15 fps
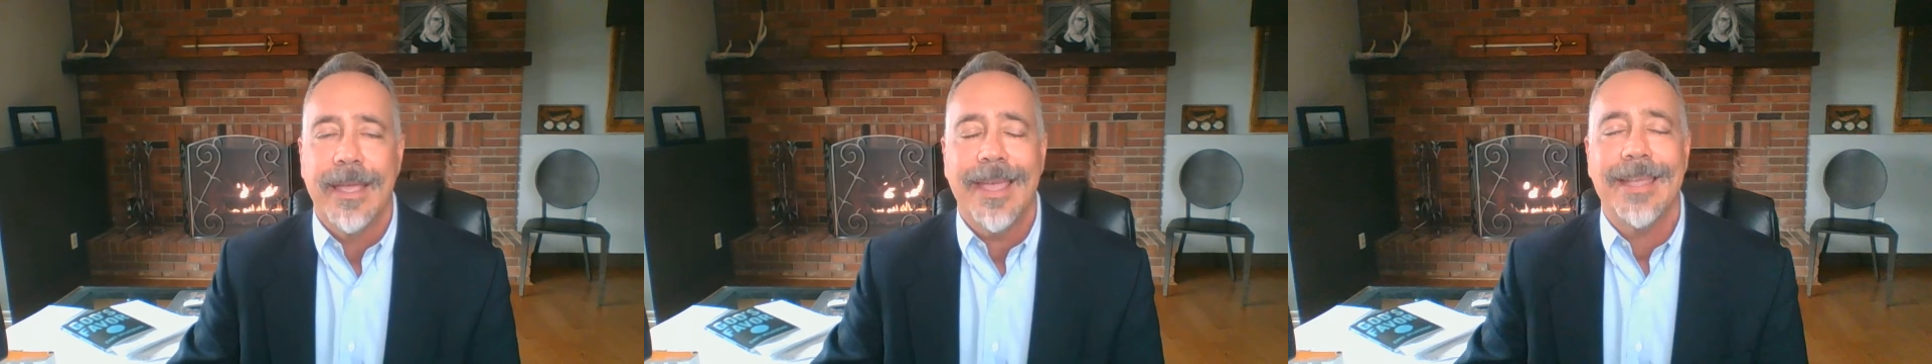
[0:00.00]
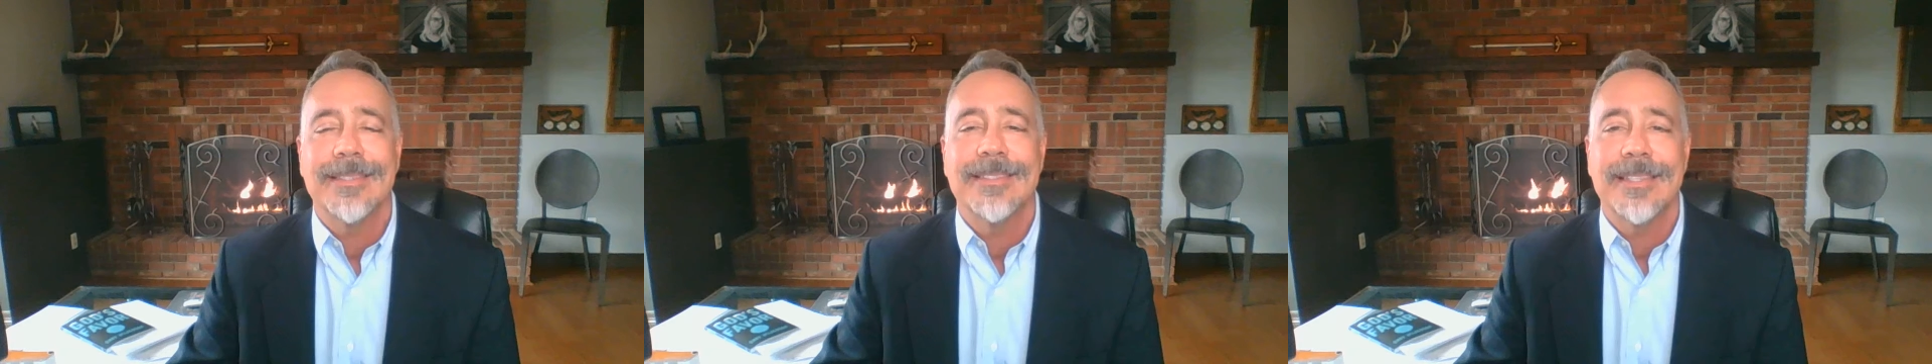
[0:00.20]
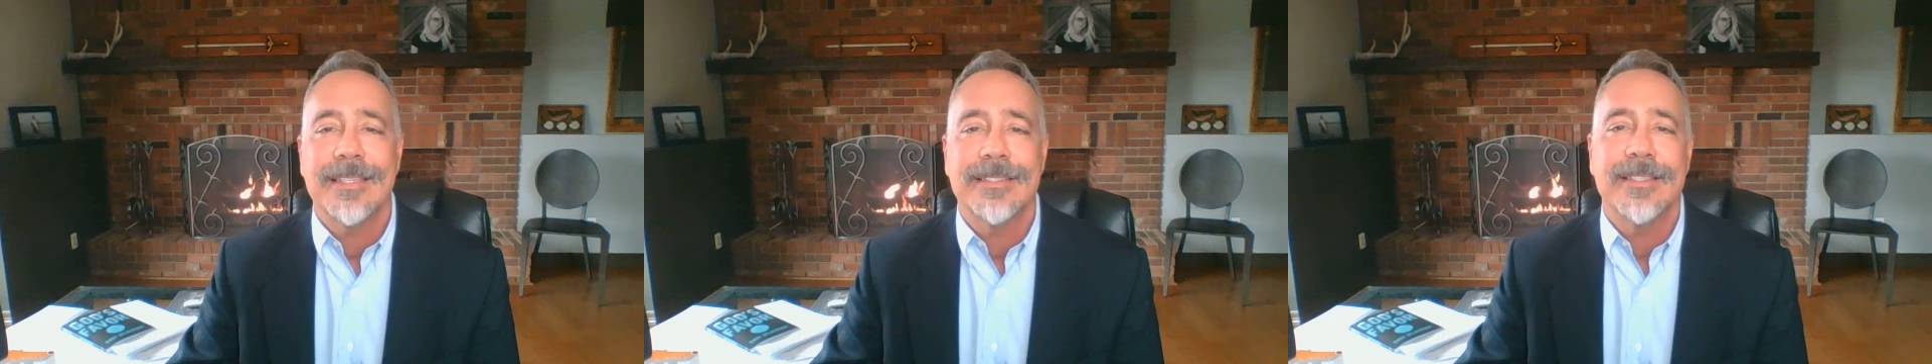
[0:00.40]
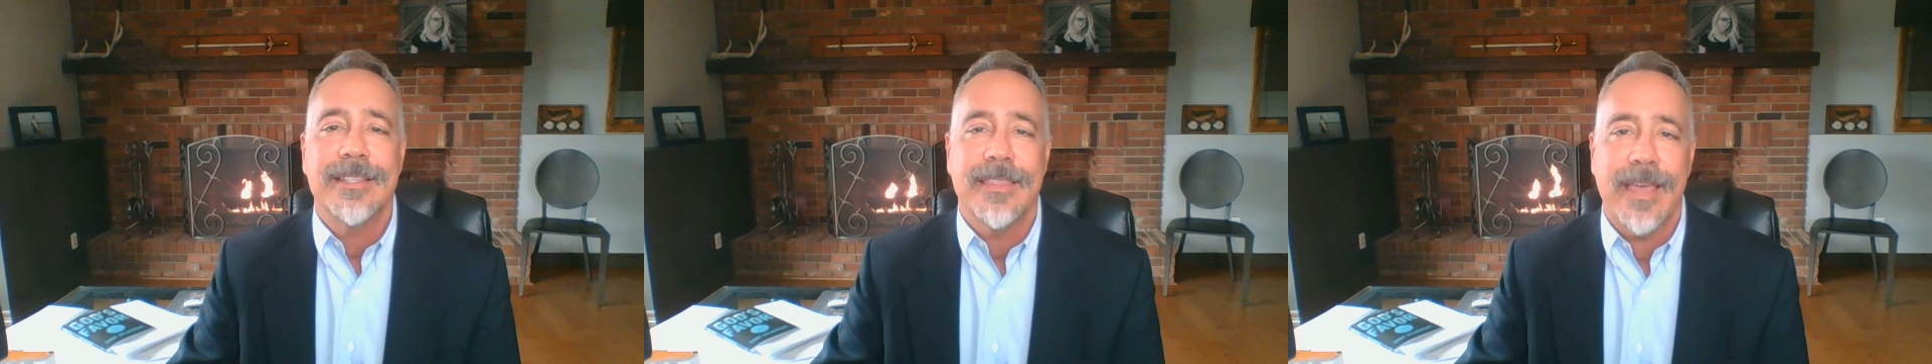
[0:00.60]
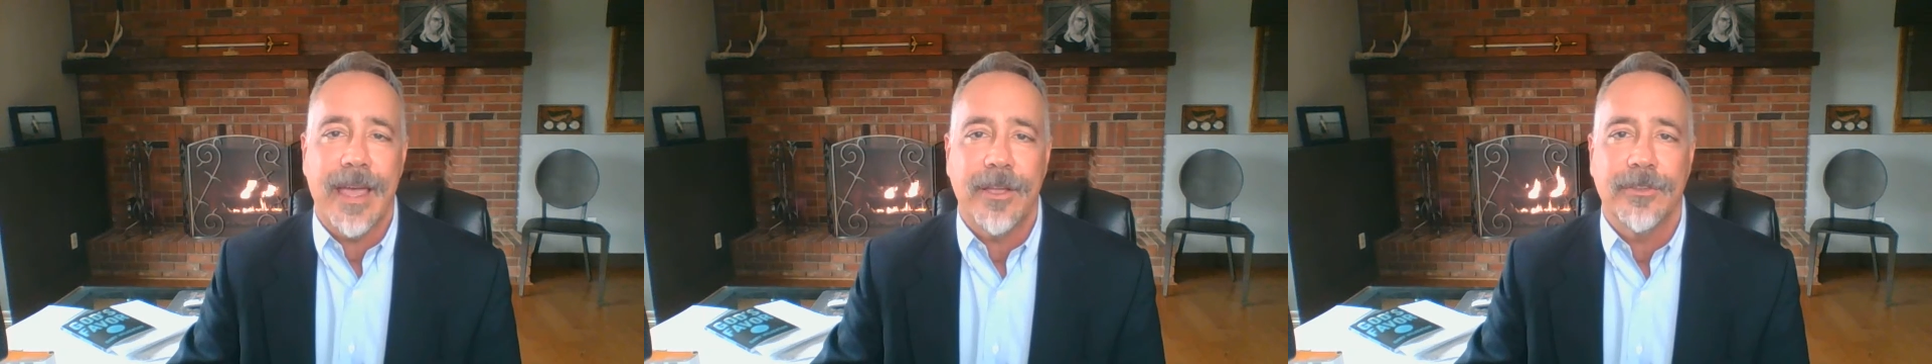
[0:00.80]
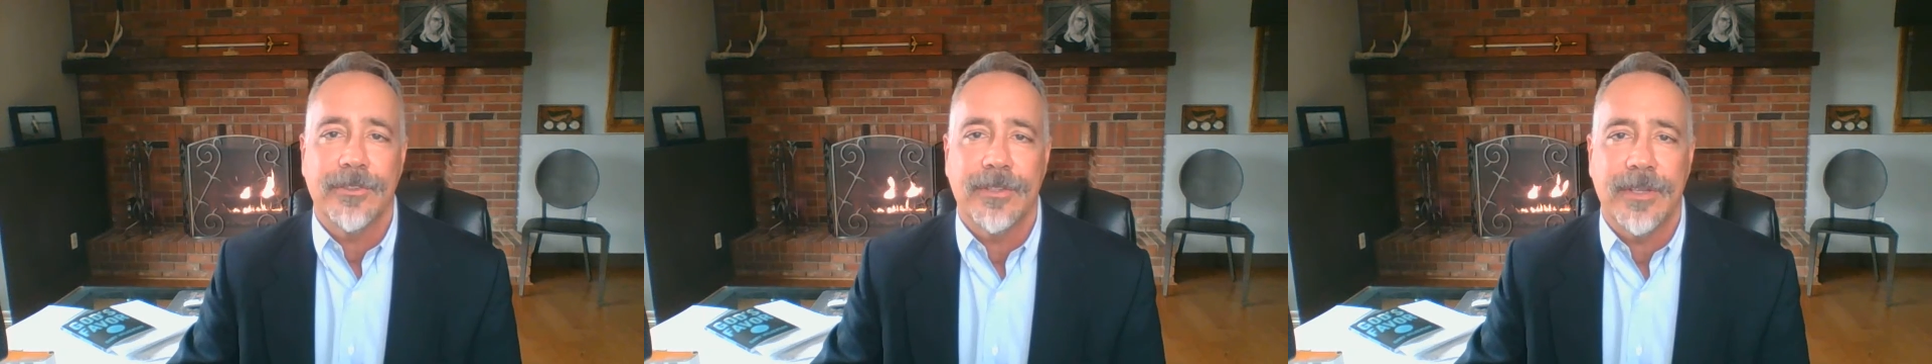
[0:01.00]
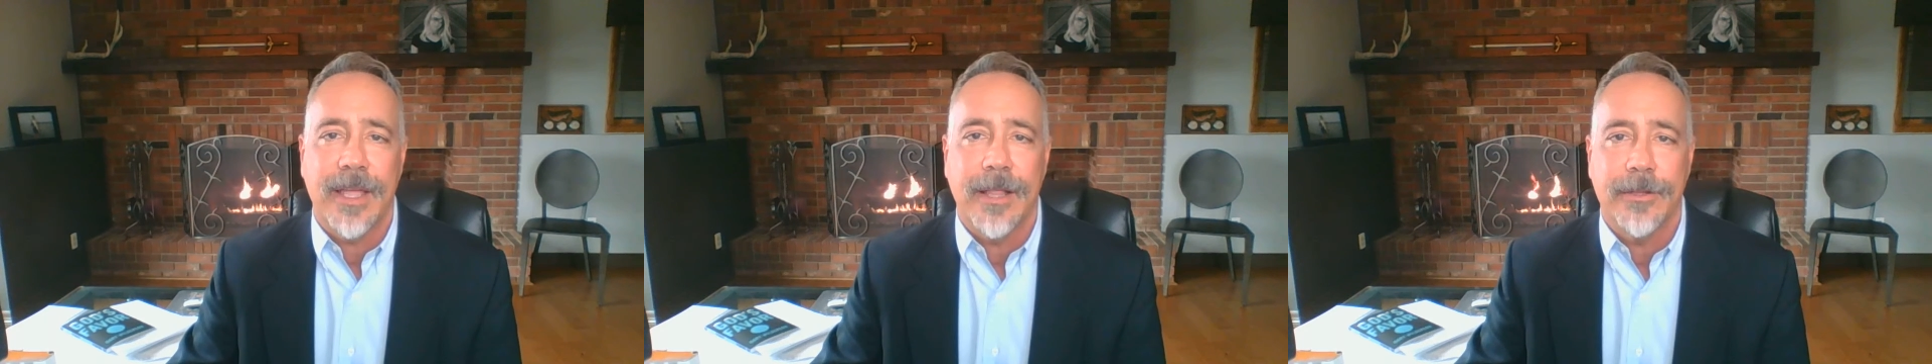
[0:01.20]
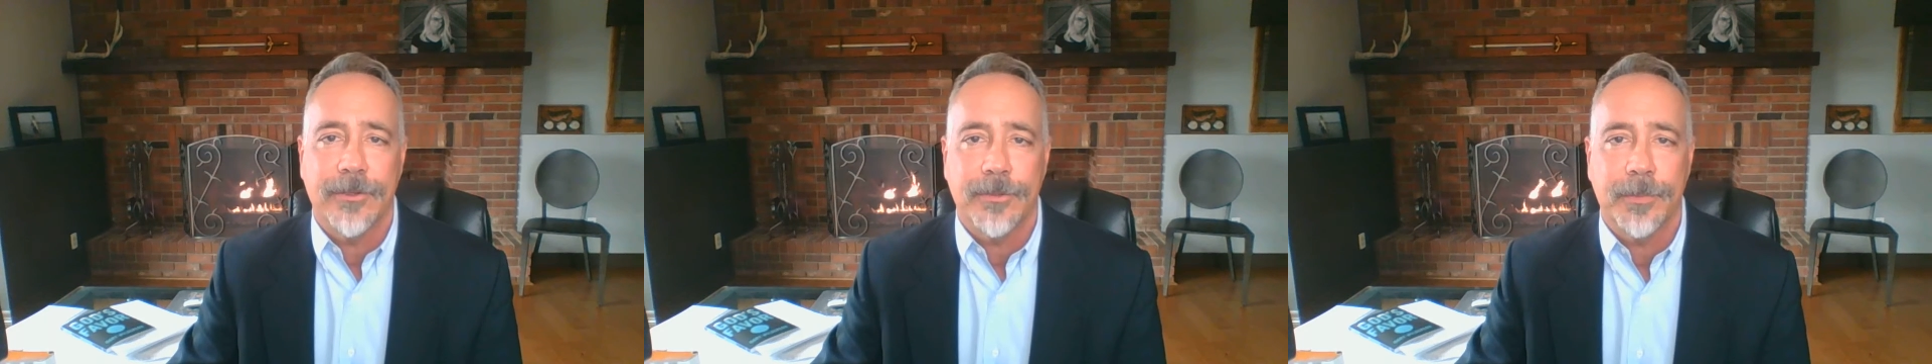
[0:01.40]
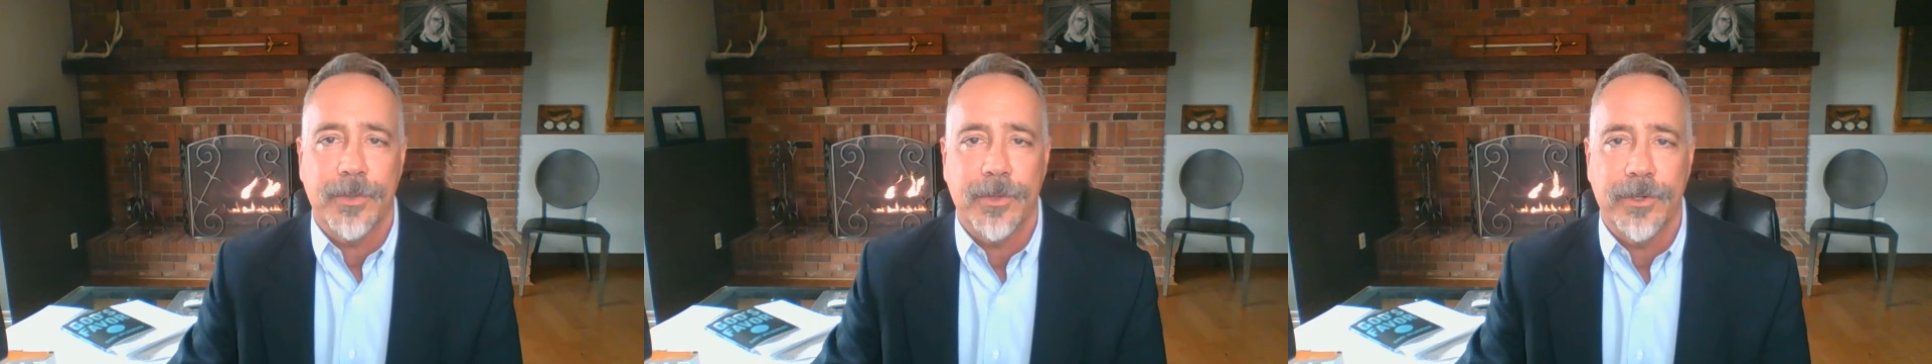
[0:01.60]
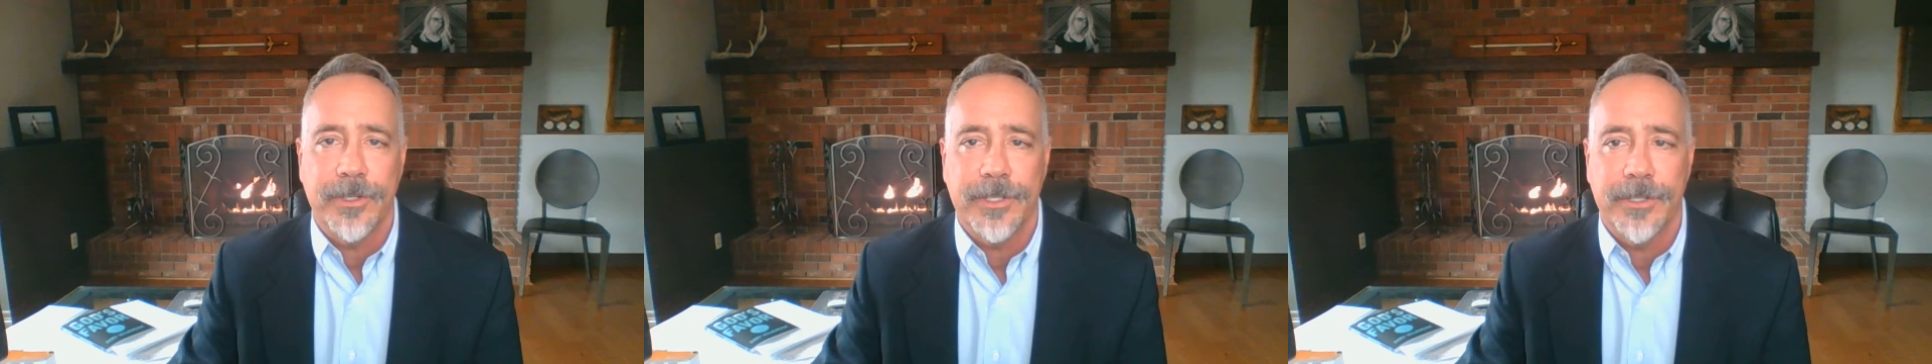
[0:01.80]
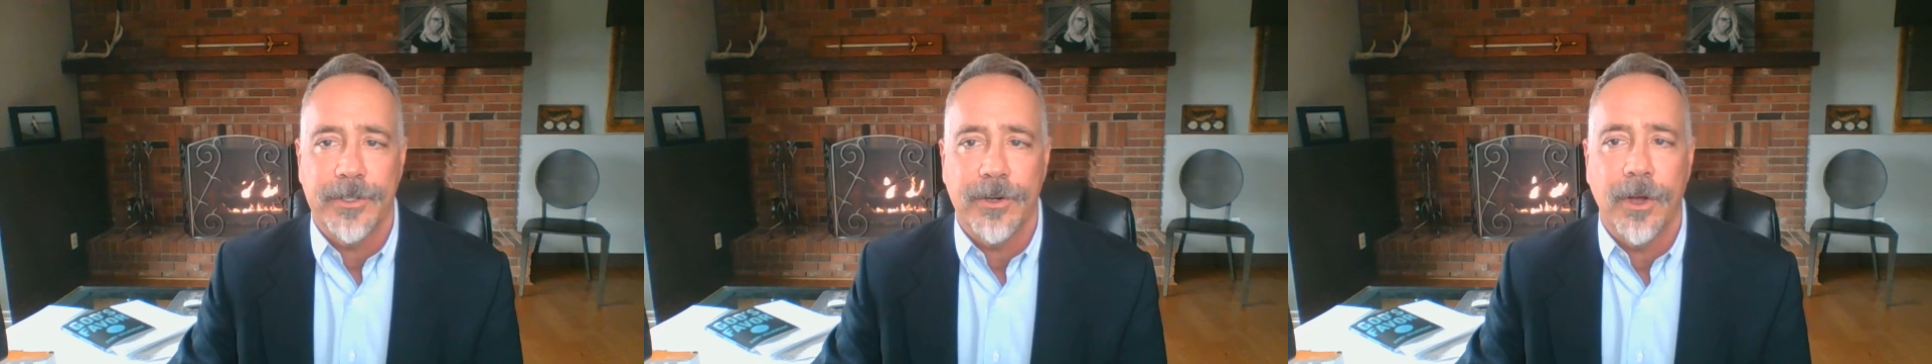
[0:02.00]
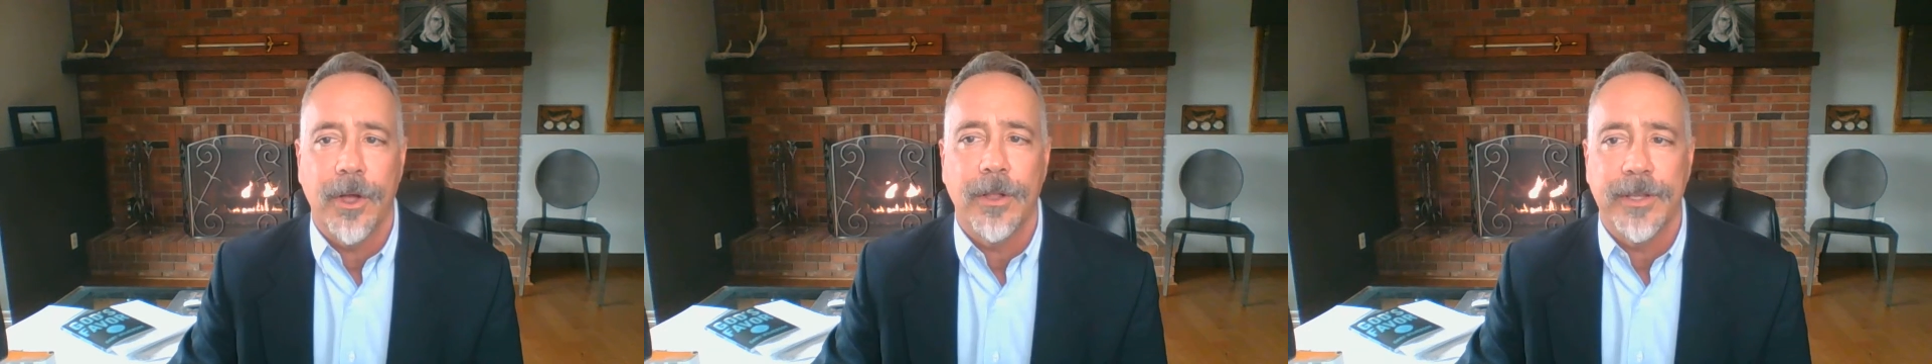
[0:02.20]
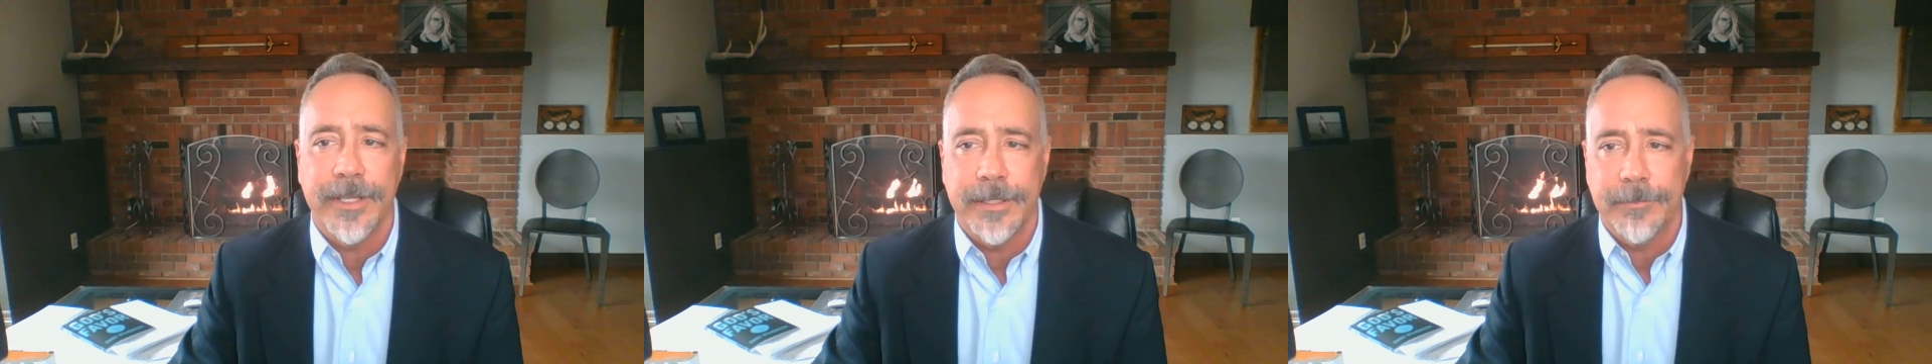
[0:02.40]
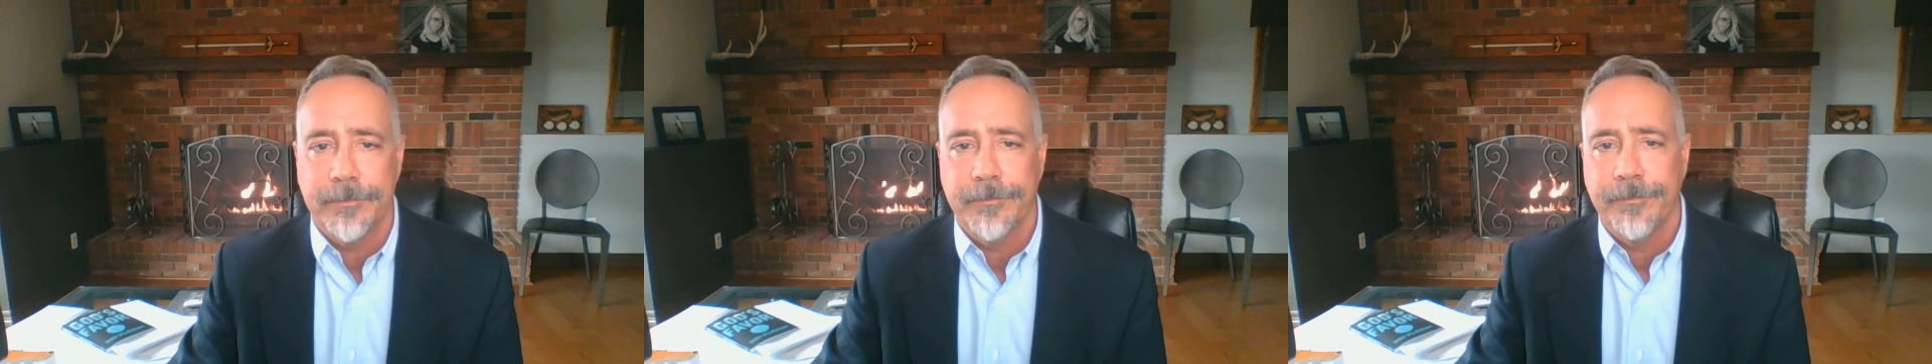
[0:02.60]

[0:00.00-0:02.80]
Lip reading: at $60,000 per year all in.